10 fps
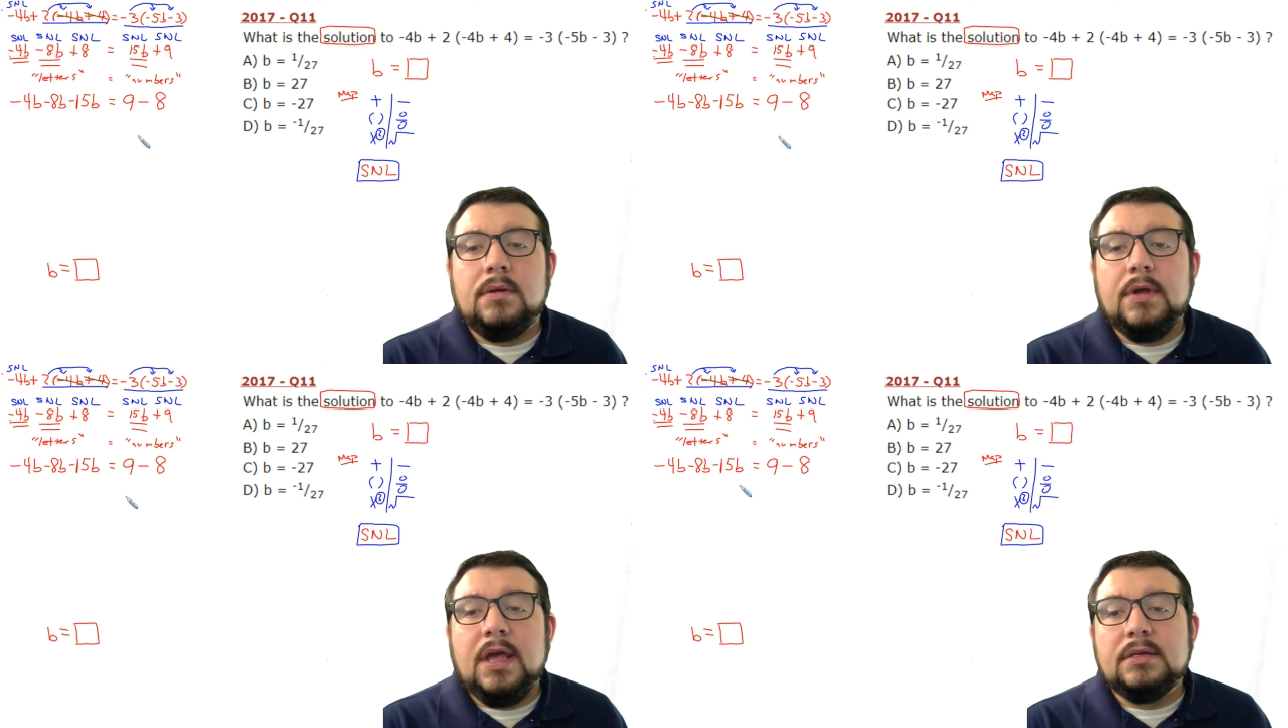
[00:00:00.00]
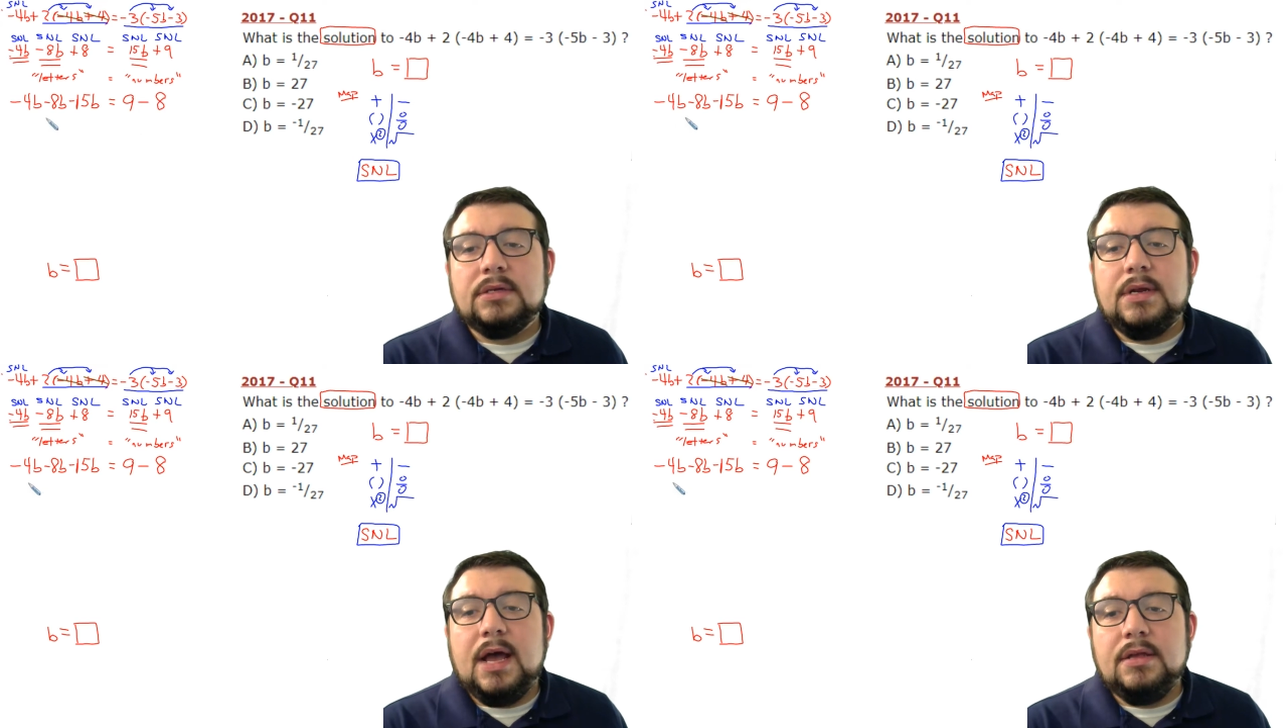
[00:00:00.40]
Okay,
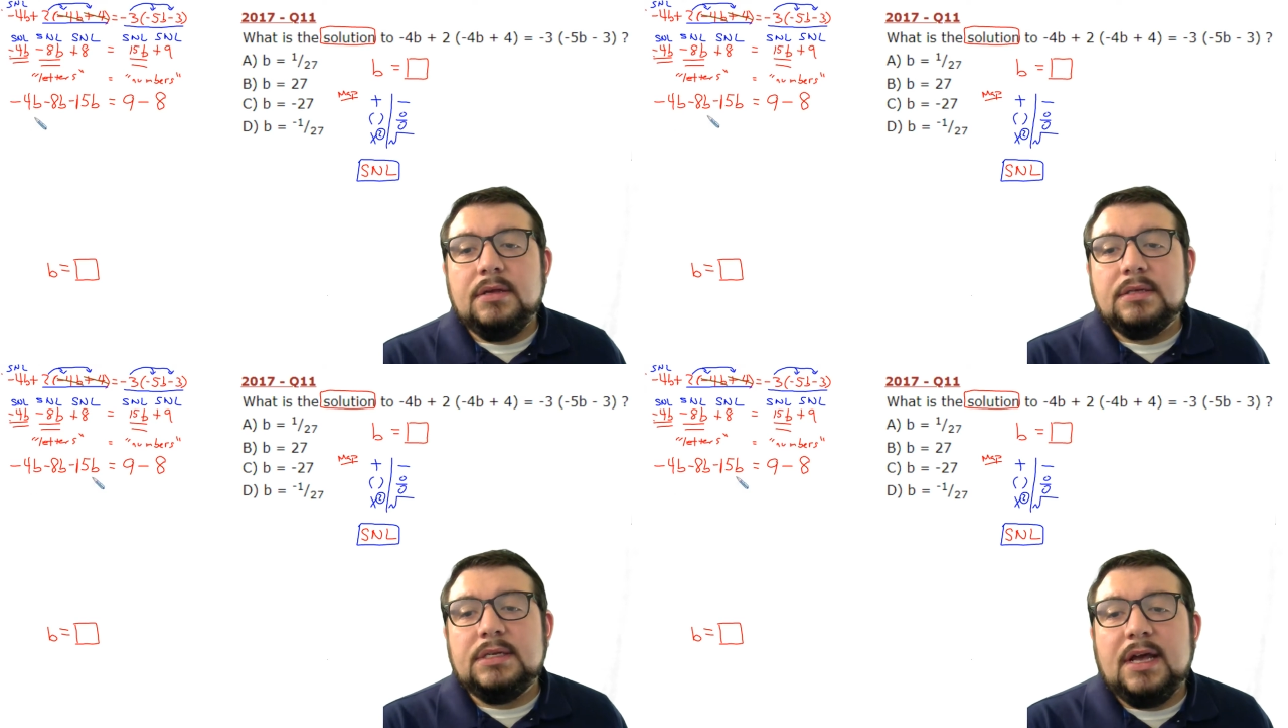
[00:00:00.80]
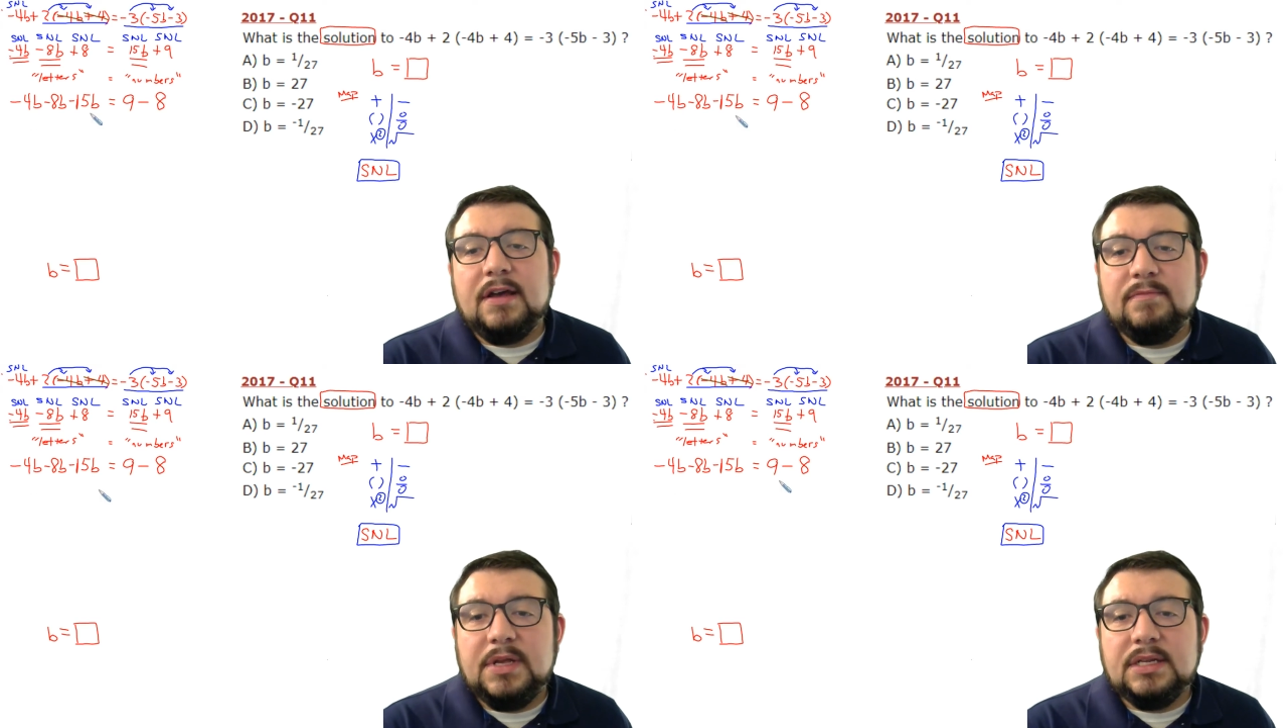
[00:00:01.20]
so now you can see I
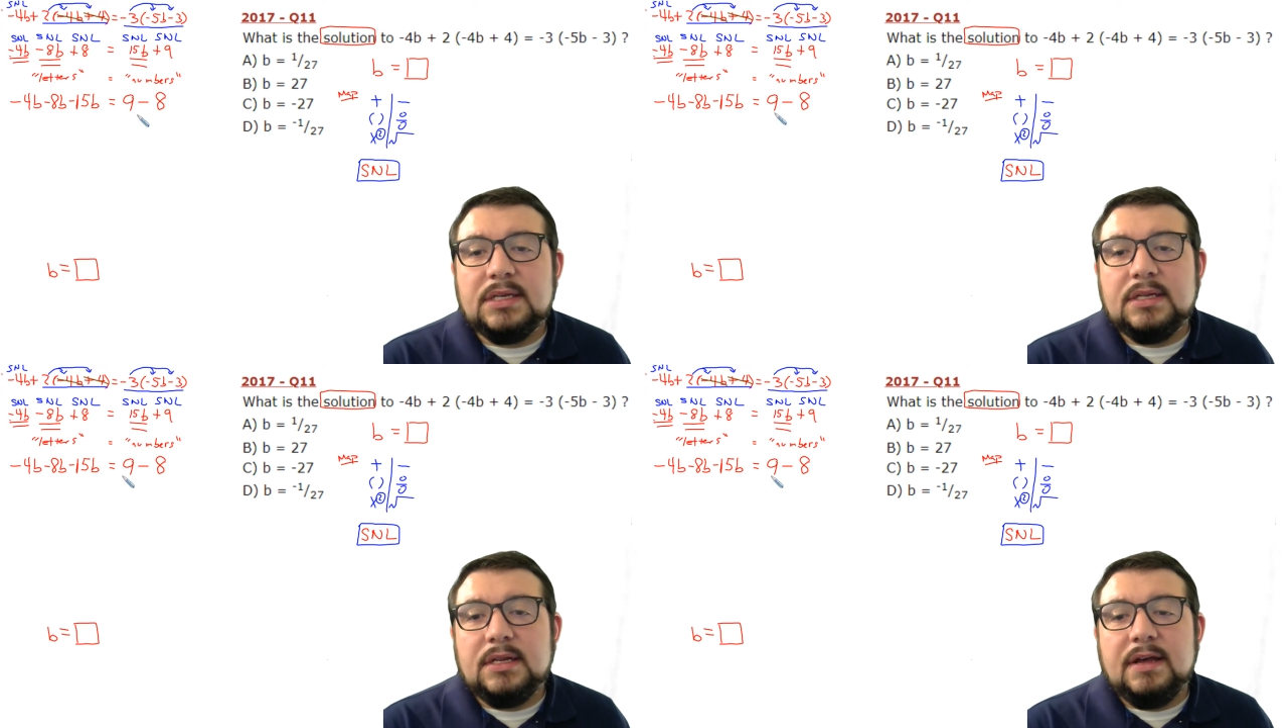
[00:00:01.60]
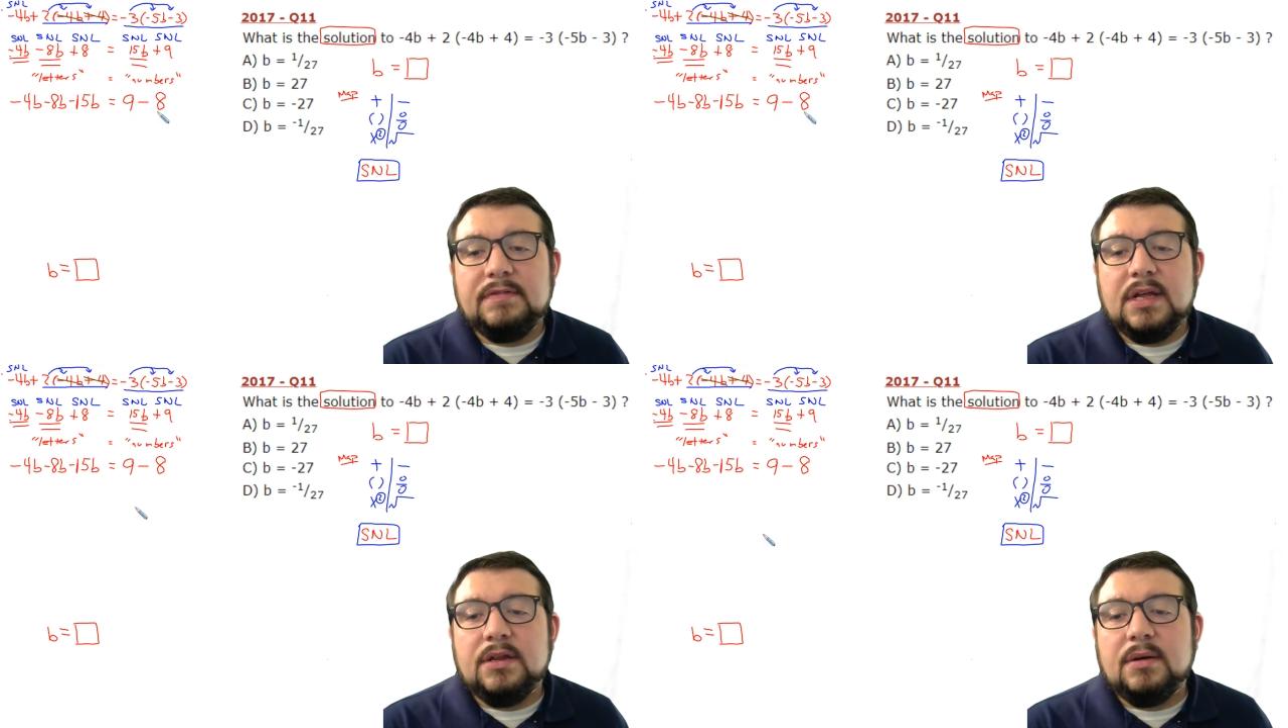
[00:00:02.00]
have B's on the
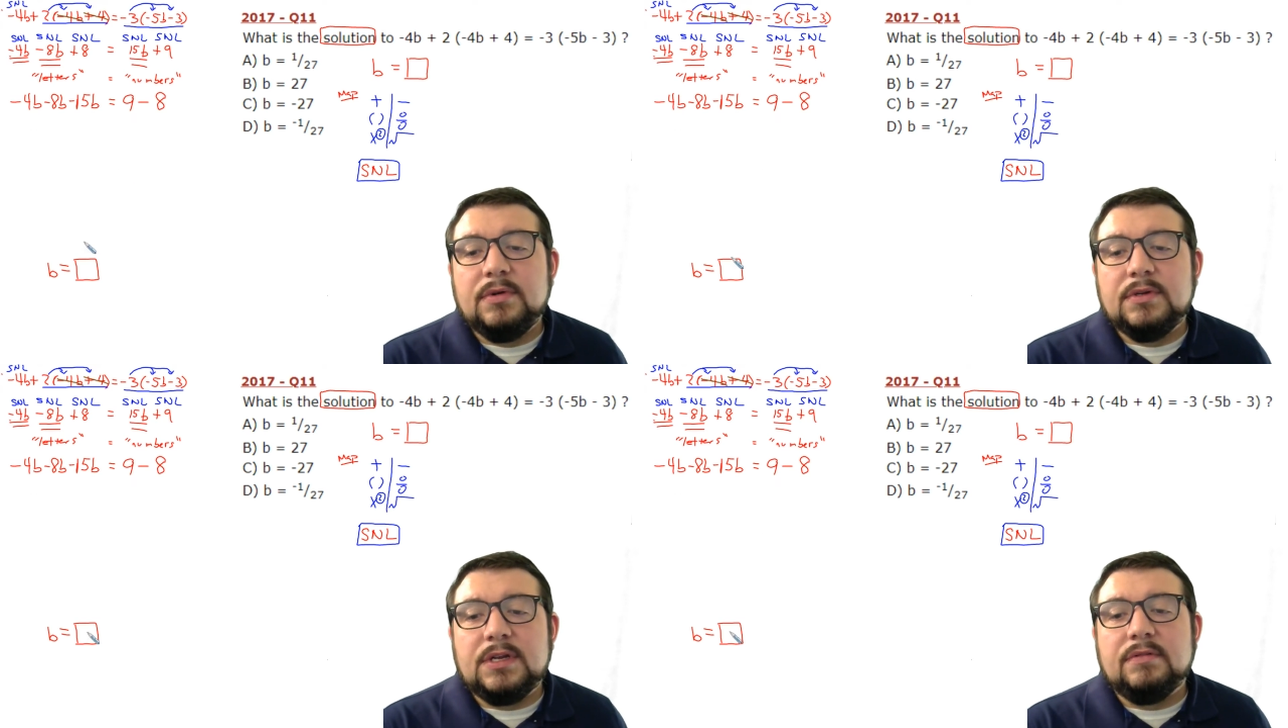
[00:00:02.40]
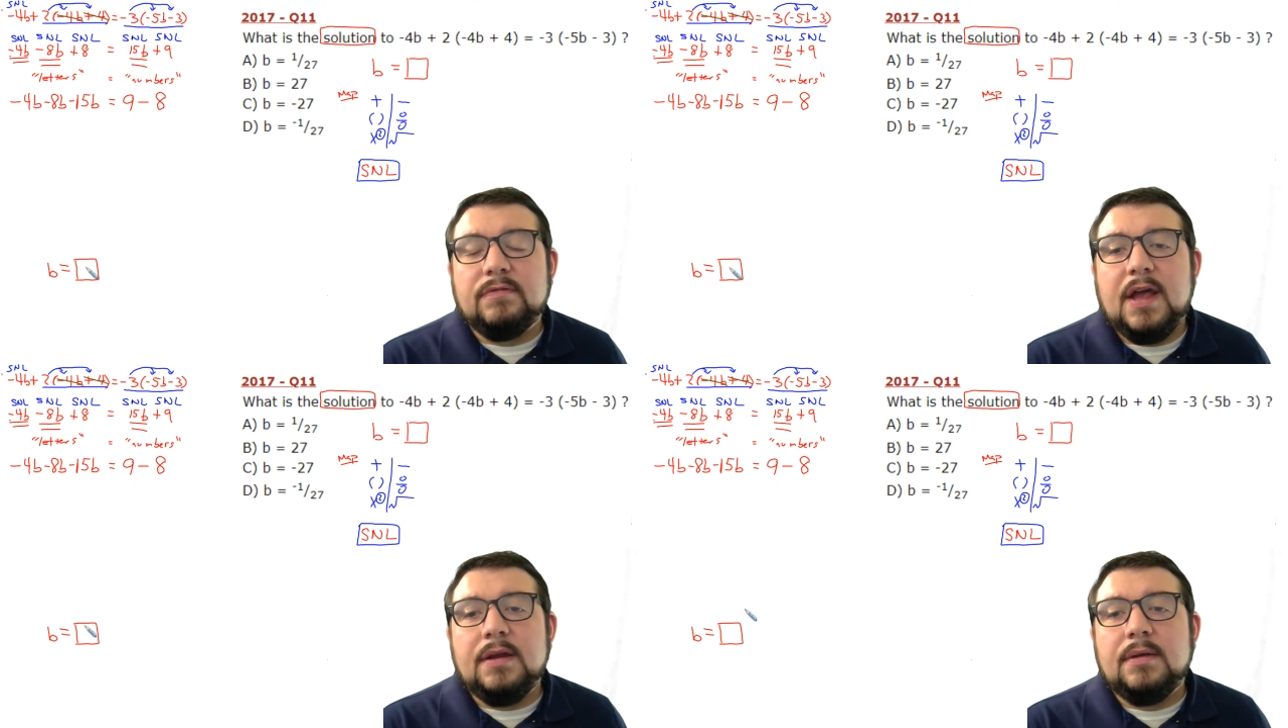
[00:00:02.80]
left and numbers on the
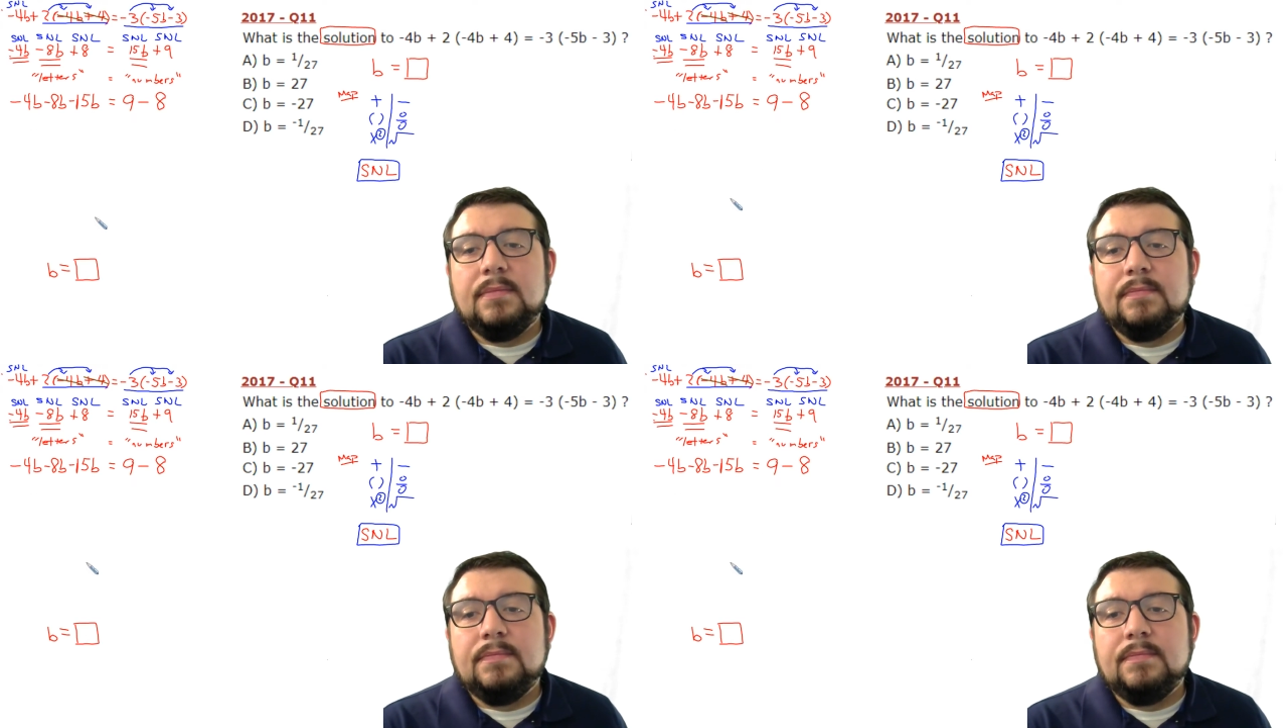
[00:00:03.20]
right.